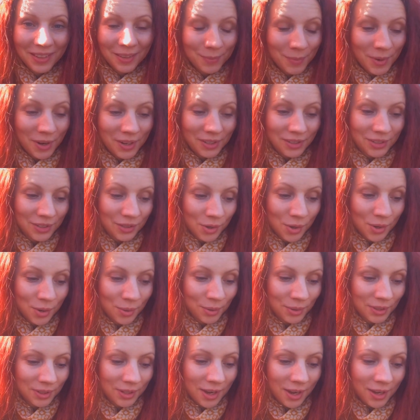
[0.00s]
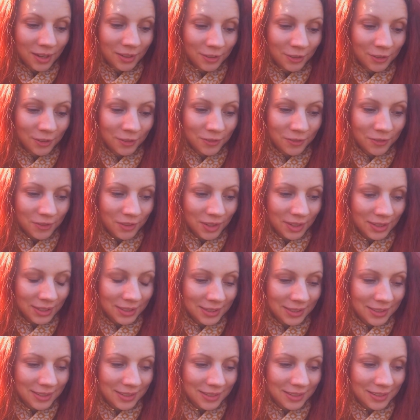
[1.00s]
my soul, kind of, and